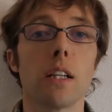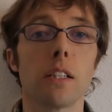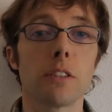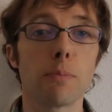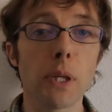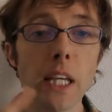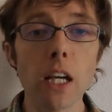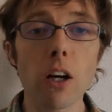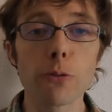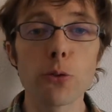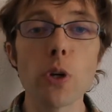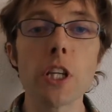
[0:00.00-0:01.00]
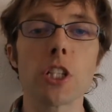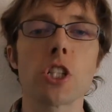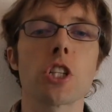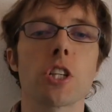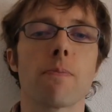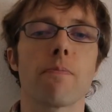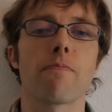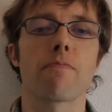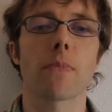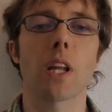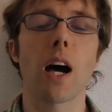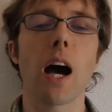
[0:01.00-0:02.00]
Speaking of which,
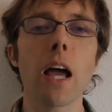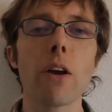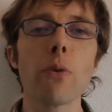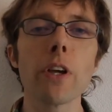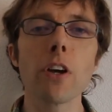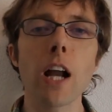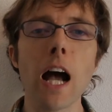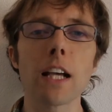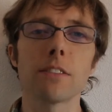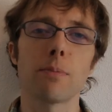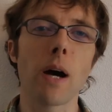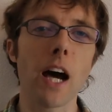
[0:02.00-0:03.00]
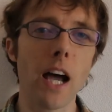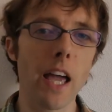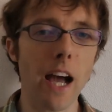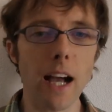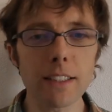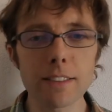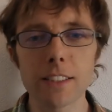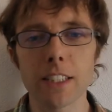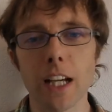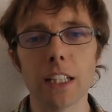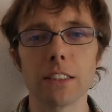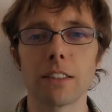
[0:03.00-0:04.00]
I realized by
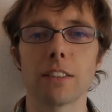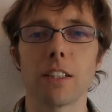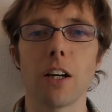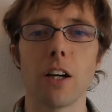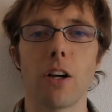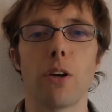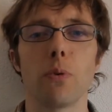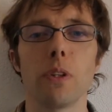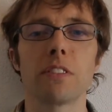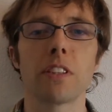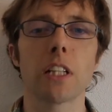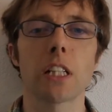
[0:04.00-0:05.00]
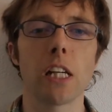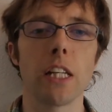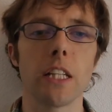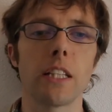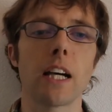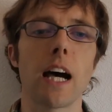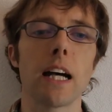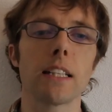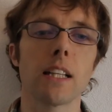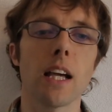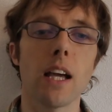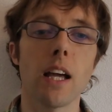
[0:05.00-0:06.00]
accident recently that
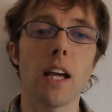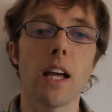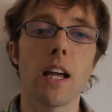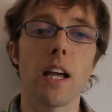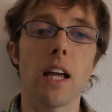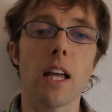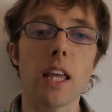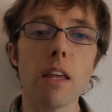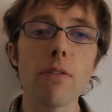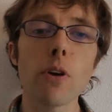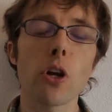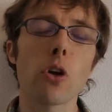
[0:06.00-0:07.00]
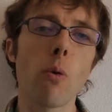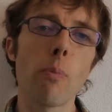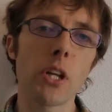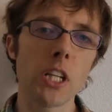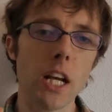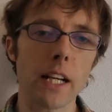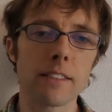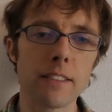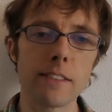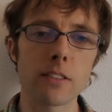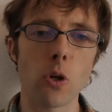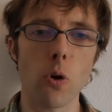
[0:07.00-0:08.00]
even a company like
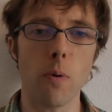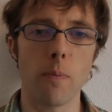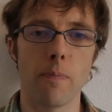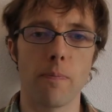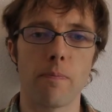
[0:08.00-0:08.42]
Cisco,